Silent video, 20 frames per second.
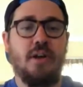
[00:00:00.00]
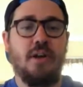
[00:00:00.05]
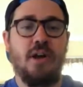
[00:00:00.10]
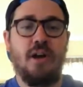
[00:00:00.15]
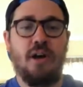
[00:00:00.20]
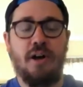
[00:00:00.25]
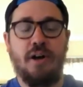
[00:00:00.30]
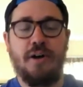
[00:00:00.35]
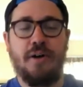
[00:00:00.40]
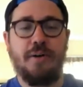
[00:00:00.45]

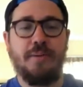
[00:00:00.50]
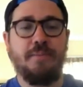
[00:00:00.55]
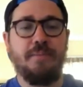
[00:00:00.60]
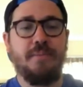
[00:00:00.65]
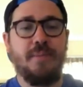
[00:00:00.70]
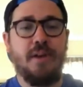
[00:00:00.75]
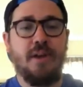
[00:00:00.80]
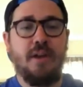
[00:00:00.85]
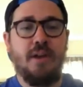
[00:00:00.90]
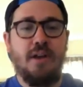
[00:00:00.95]
Um,
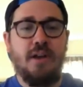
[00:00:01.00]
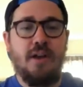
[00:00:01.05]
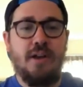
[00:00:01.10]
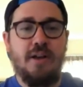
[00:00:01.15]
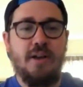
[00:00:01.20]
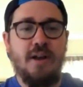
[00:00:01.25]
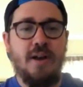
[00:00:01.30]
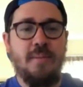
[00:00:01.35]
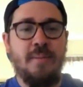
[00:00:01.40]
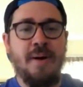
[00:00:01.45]

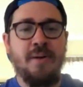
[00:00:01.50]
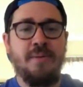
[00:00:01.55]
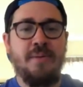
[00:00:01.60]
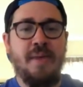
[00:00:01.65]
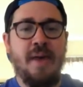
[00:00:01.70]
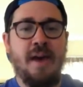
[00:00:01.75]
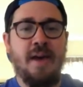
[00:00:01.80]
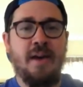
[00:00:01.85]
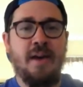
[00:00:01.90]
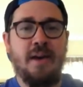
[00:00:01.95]
about
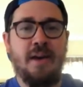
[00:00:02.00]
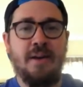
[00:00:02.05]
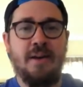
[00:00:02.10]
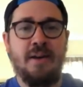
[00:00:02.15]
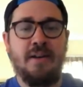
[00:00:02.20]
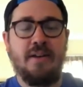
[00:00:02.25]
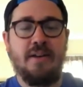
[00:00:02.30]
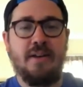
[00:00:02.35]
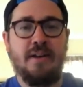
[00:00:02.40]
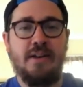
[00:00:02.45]
that,
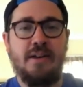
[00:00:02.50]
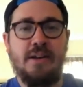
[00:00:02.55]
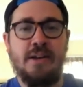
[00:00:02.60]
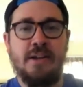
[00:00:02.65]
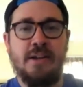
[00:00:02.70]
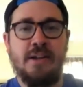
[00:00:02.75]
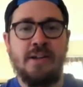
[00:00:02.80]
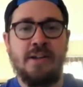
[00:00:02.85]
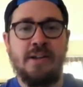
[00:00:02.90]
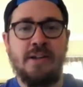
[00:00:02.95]

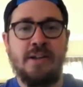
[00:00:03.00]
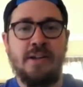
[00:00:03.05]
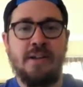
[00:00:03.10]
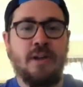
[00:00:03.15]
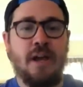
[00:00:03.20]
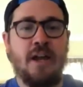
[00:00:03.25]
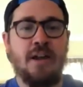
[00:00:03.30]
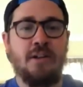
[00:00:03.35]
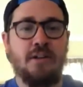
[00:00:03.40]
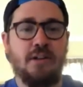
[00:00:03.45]
it, it's
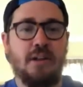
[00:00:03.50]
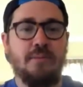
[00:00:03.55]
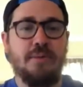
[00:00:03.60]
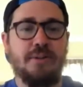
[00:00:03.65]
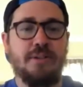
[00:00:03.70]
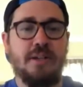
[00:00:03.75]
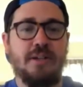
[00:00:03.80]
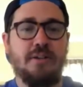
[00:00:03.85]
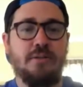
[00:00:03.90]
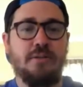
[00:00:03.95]
kind of limited.